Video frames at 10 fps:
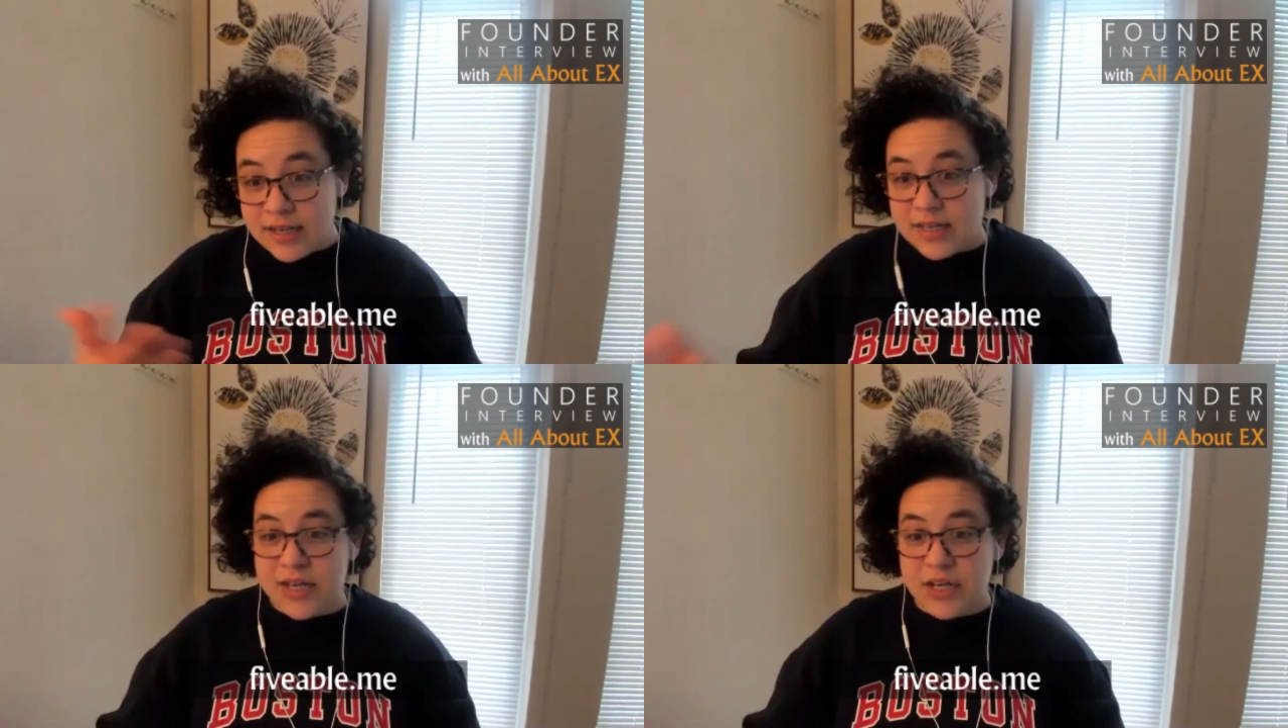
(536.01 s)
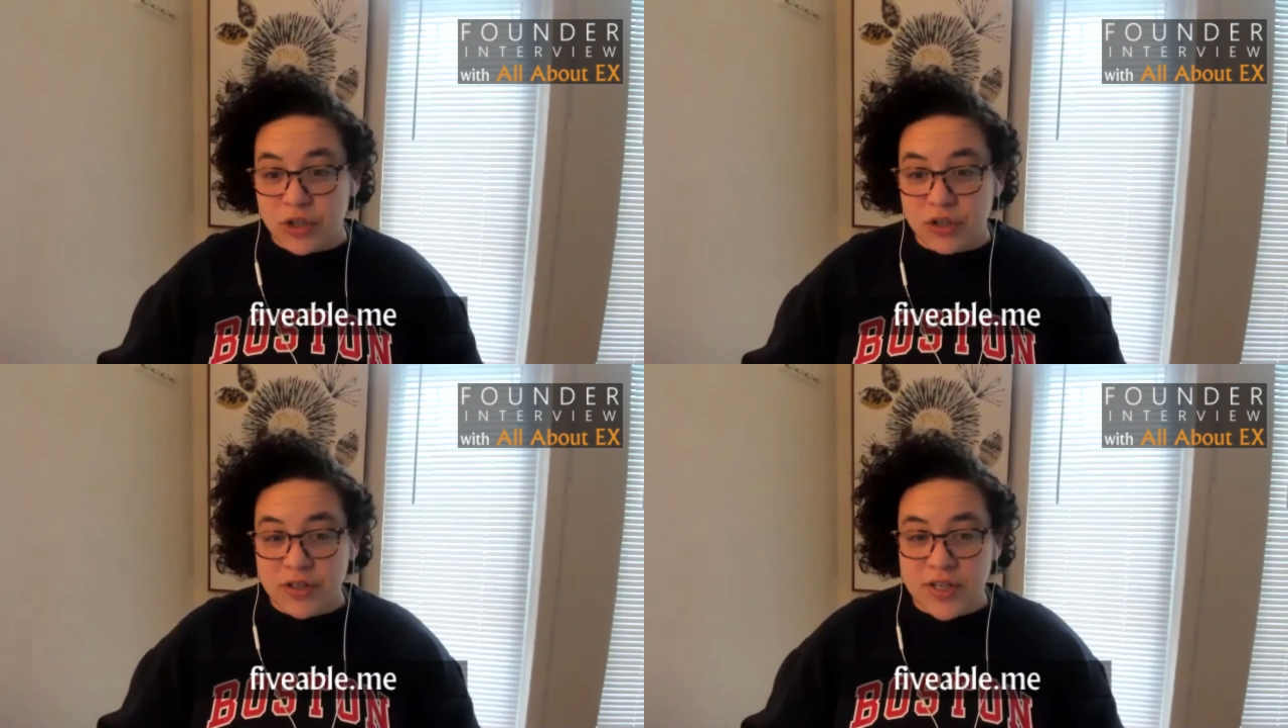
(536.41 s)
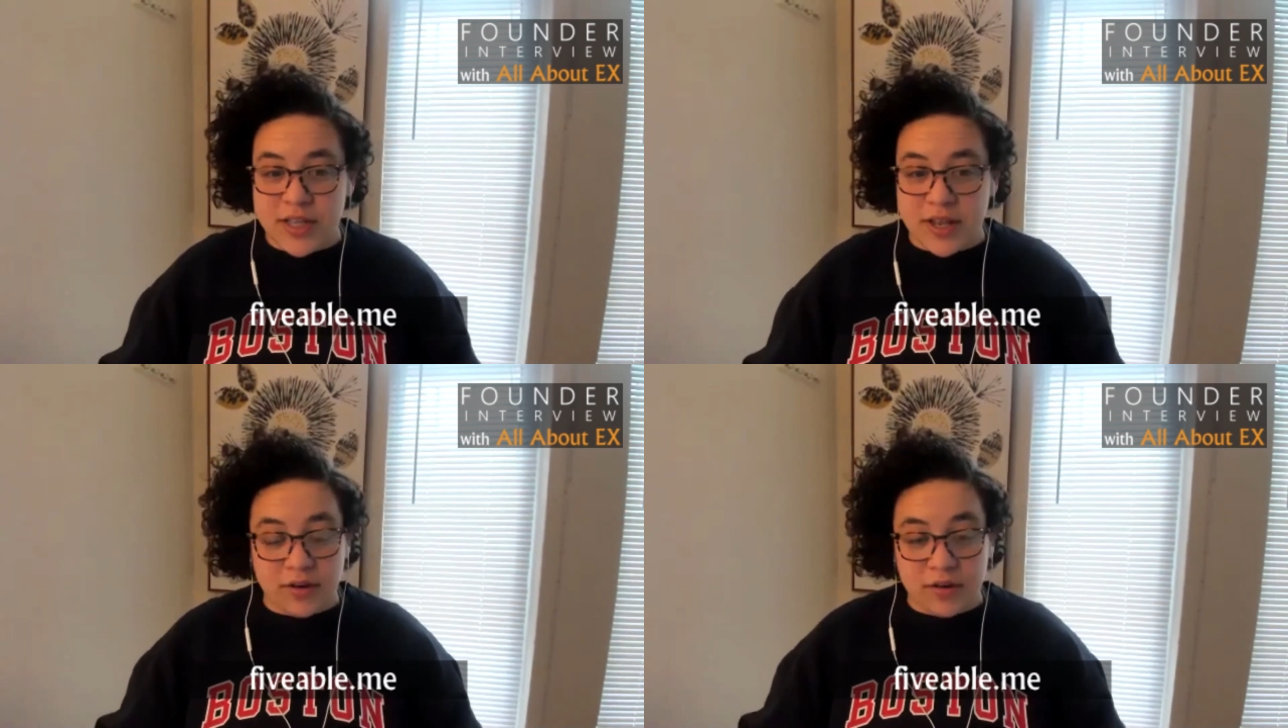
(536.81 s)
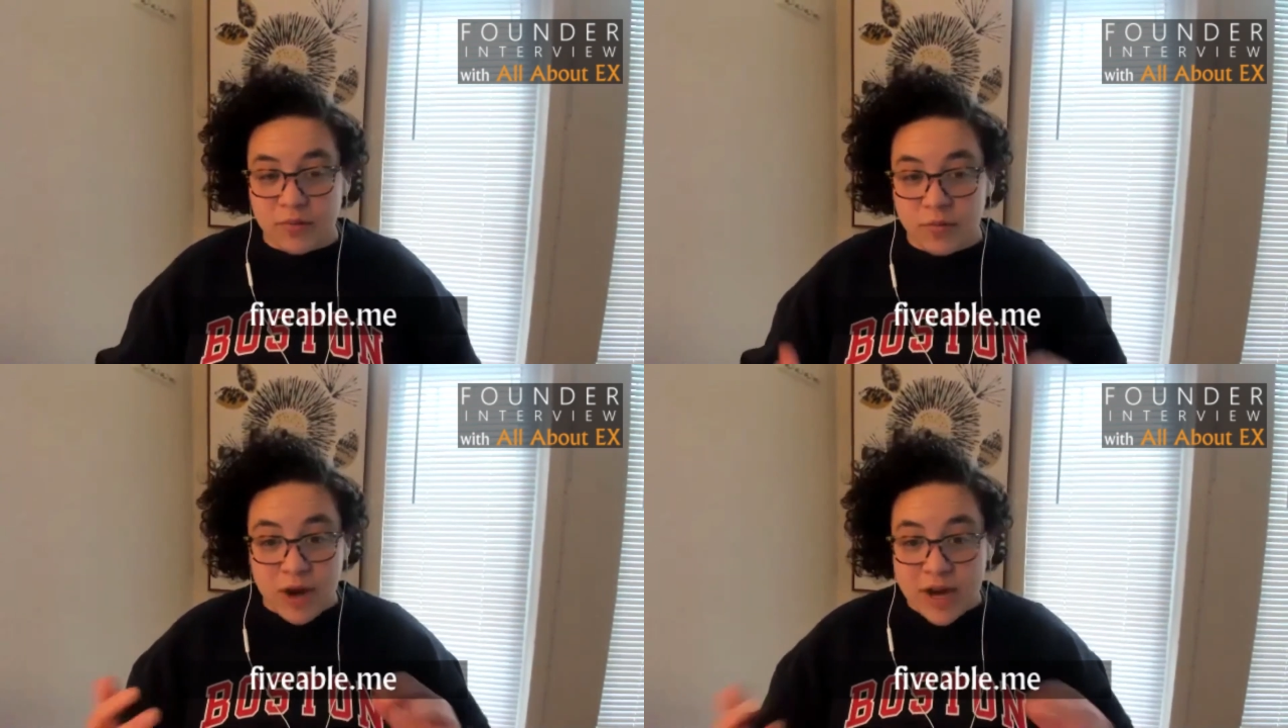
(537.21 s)
teachers that
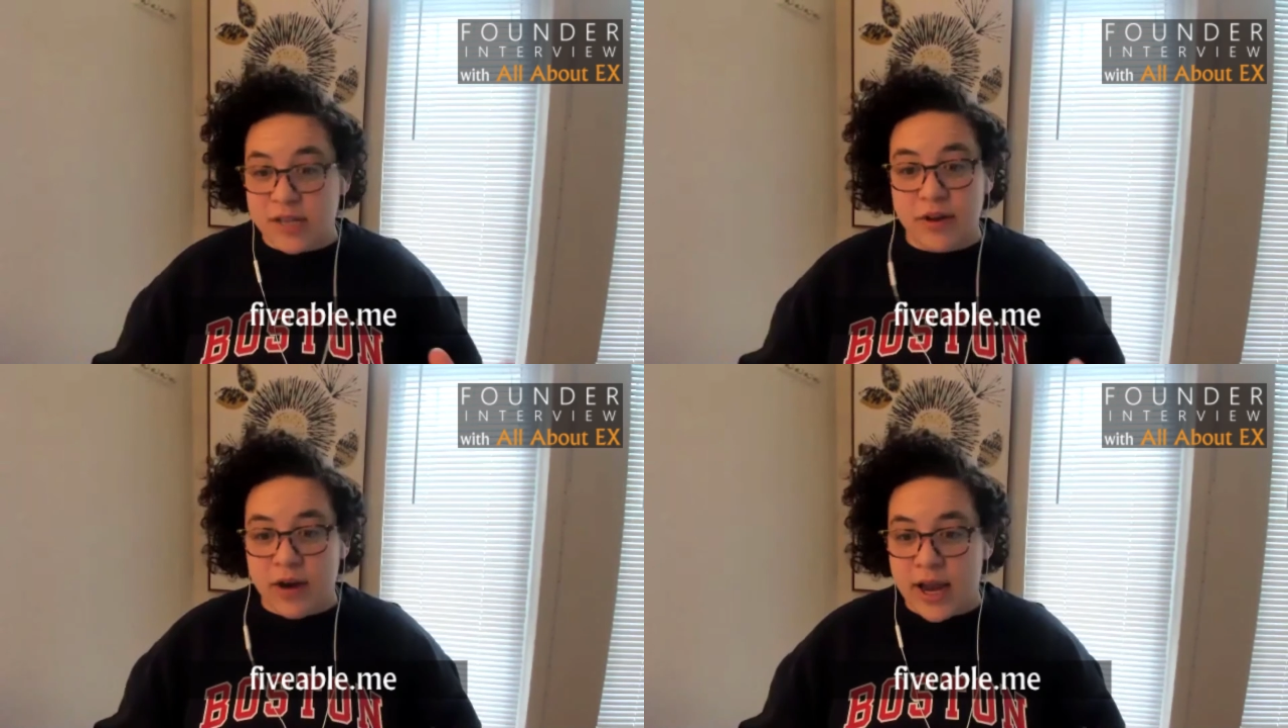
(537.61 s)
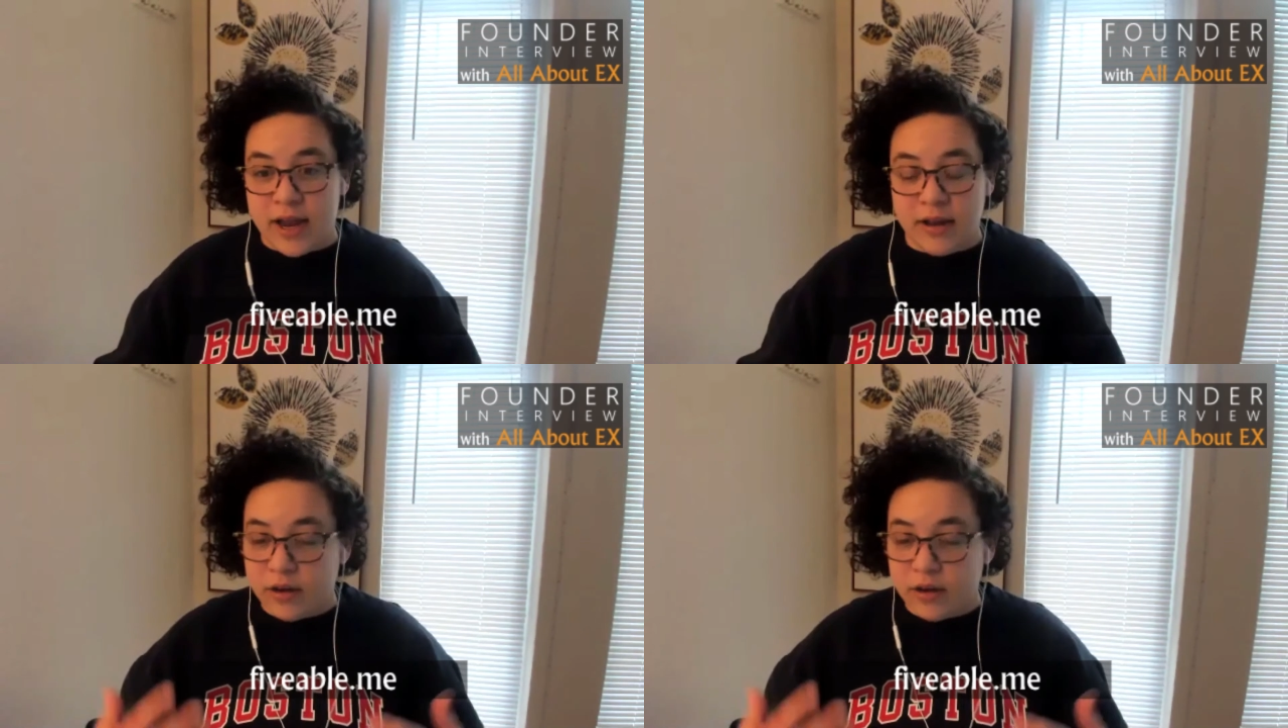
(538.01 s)
are raising their hand,